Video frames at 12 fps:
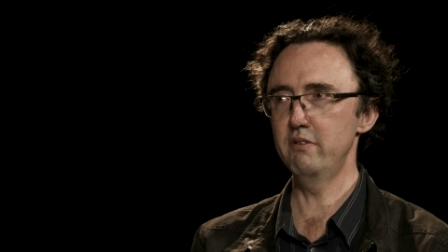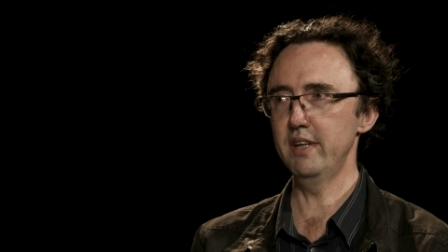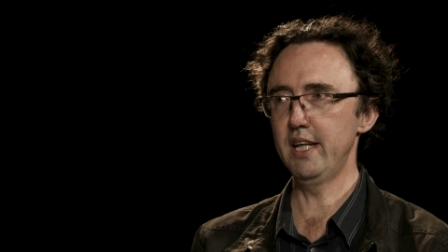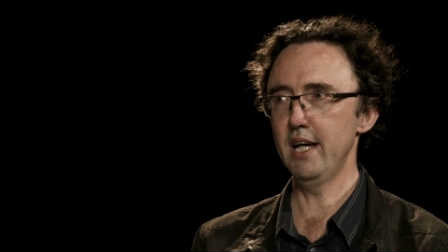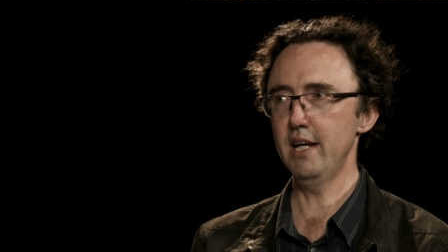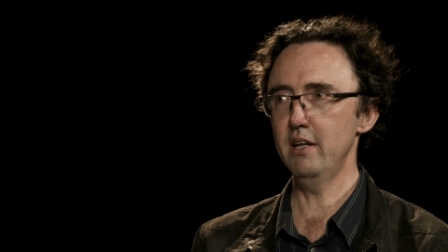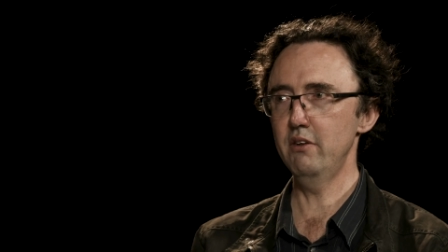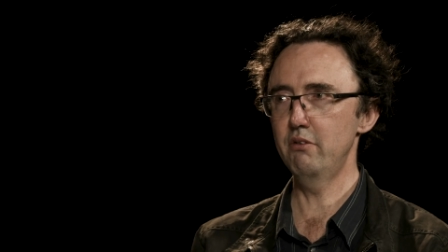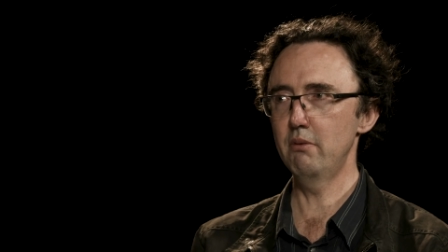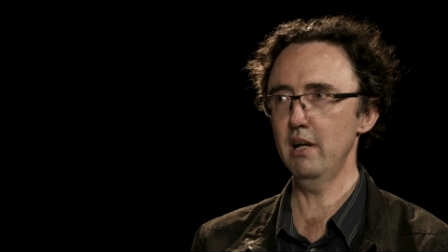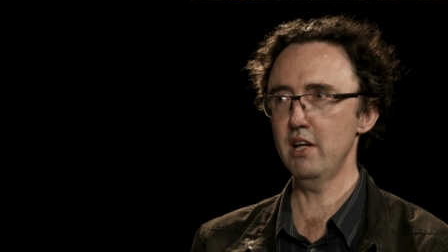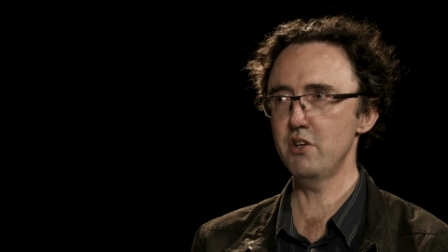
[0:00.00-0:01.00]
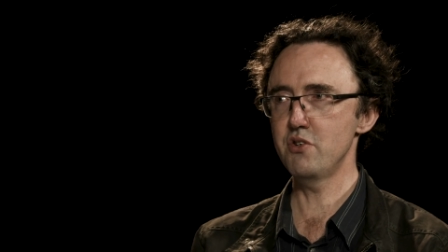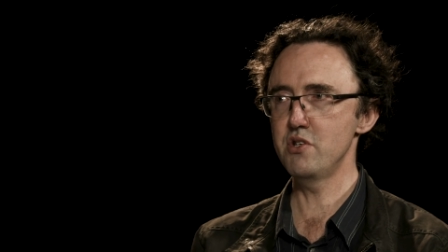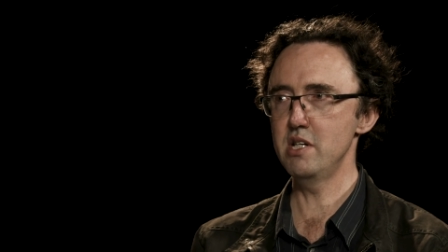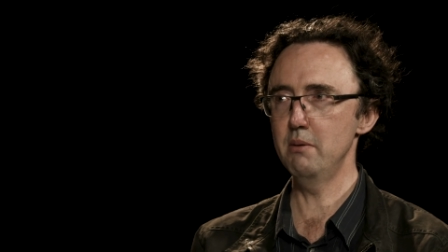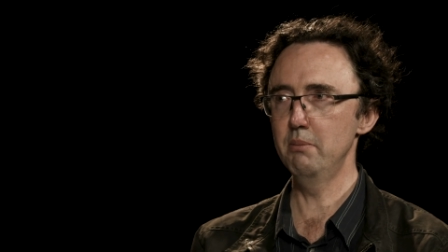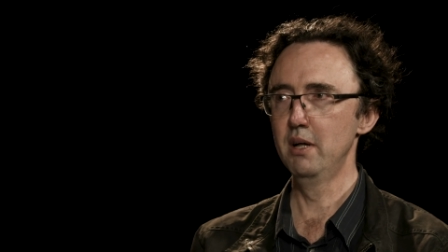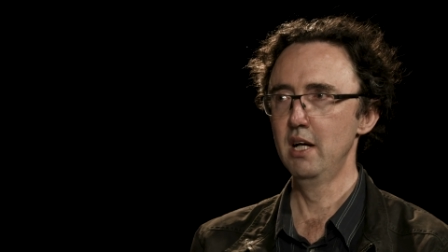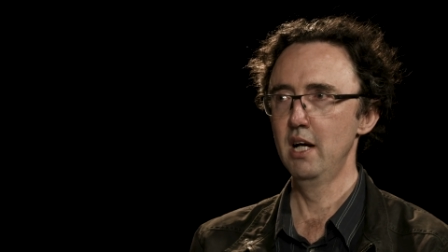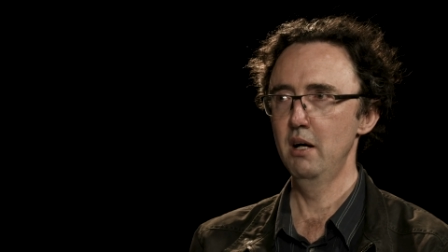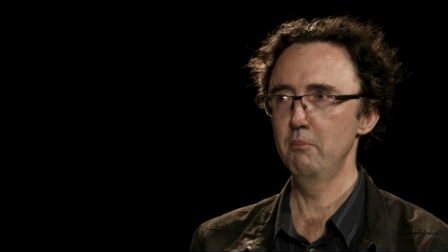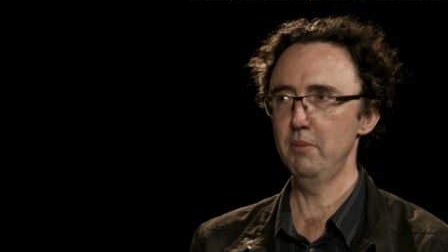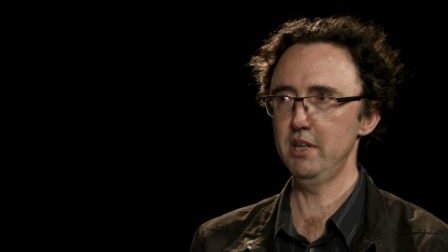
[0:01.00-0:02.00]
a gaze relationship.
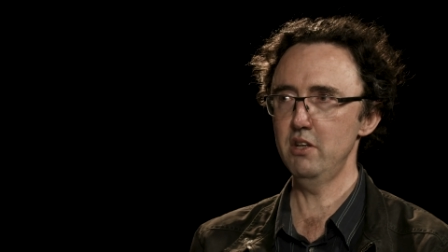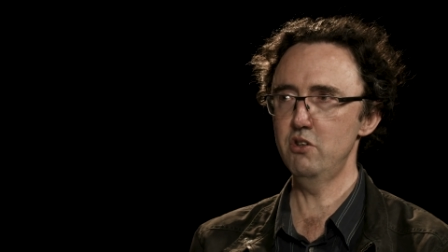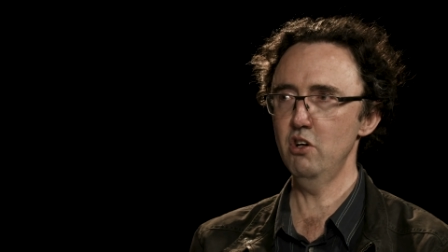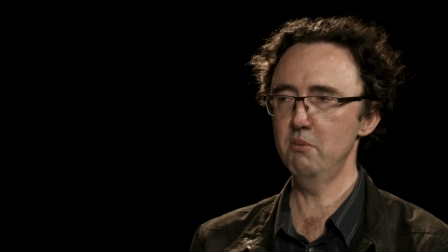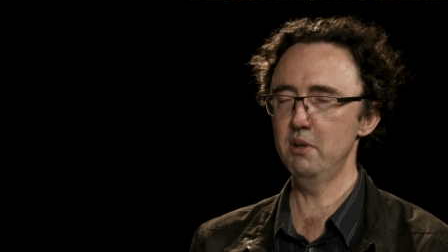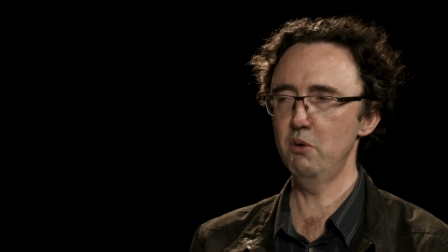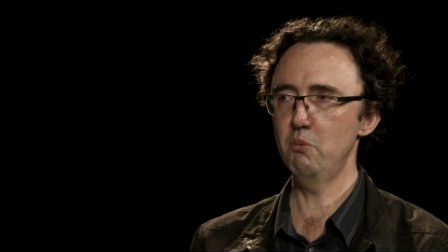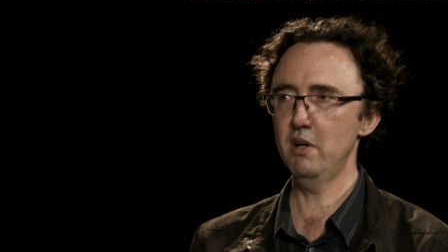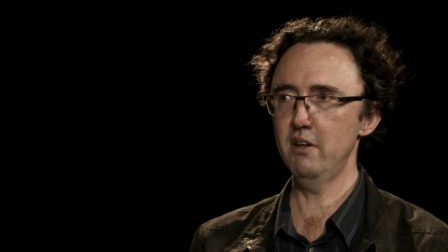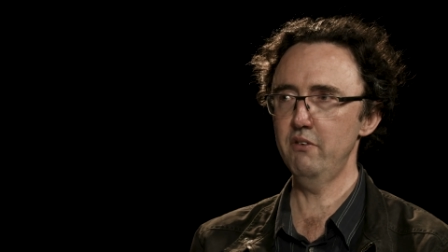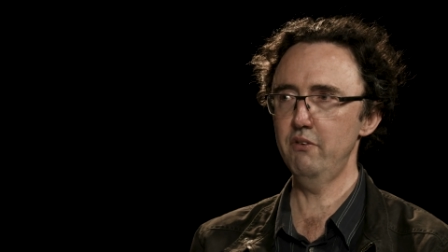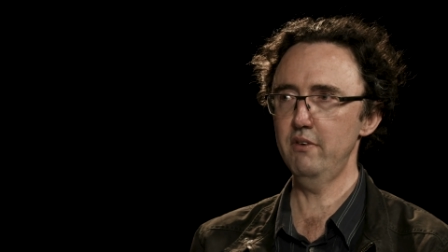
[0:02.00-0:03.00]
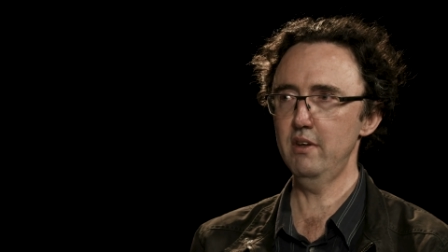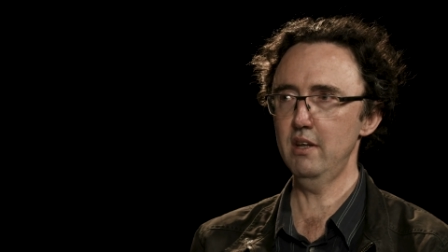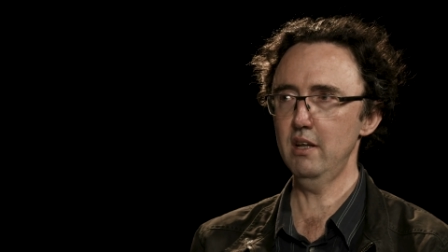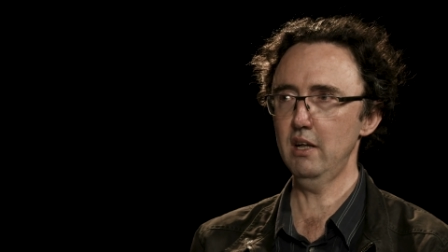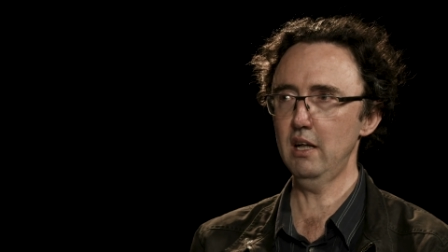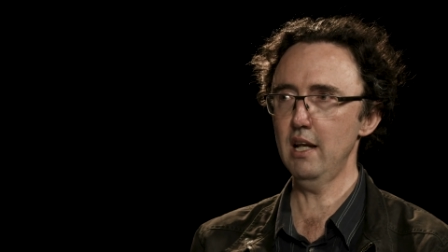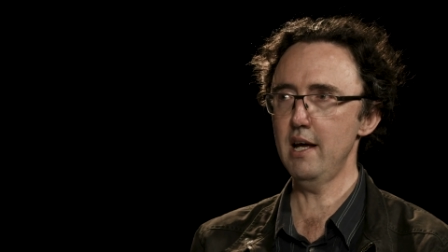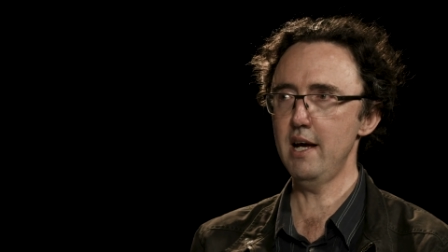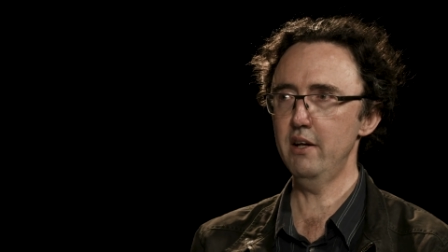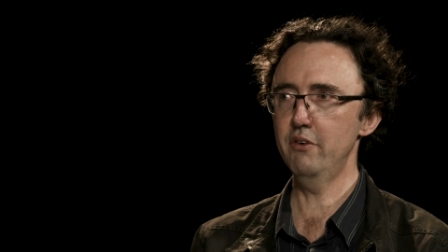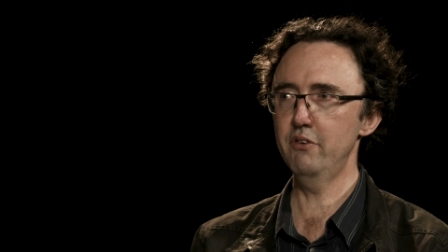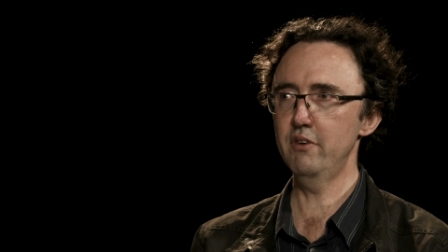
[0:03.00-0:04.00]
But the dominant one is the
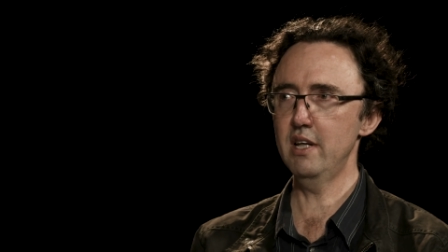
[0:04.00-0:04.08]
glance.